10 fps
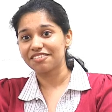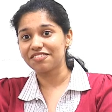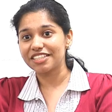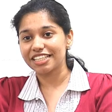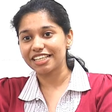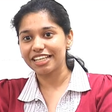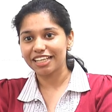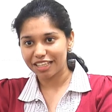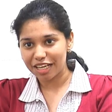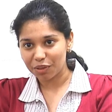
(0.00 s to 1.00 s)
physically
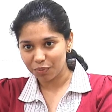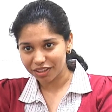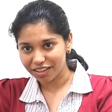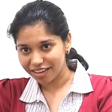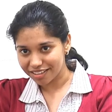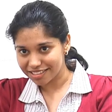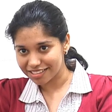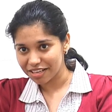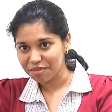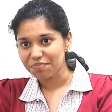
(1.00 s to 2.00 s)
connect with us.